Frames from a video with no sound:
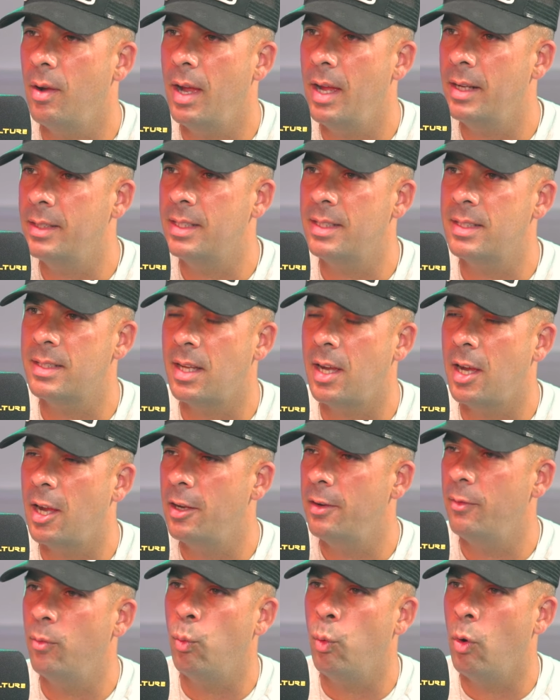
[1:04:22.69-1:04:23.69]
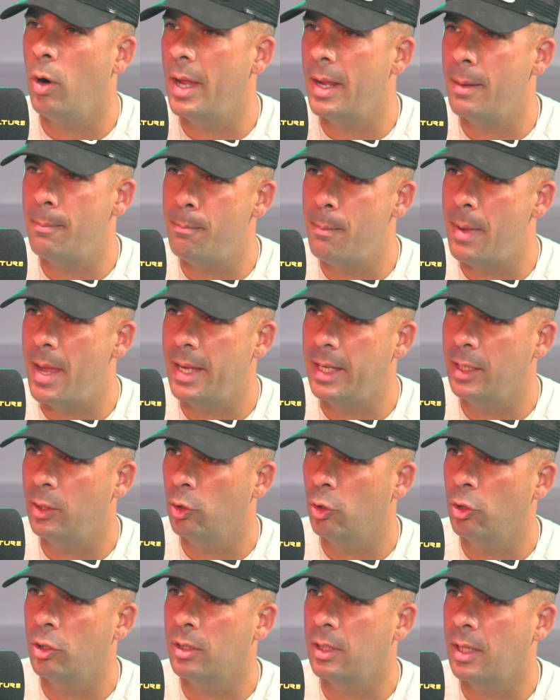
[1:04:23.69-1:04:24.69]
a design of what it may
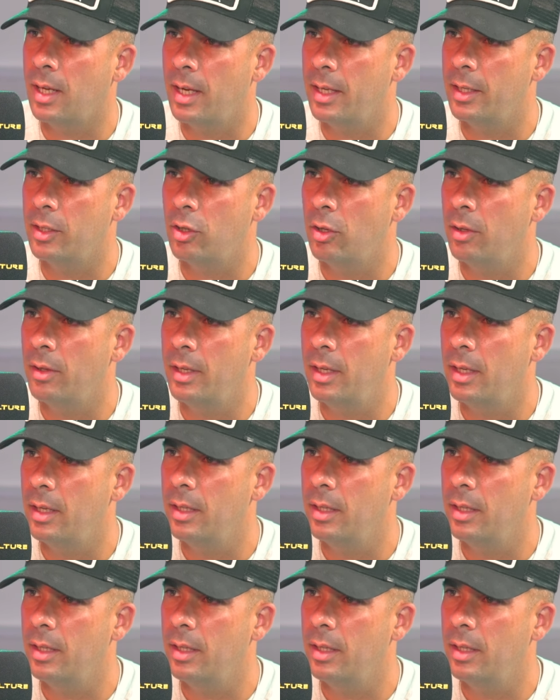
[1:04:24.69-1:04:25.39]
look like on there?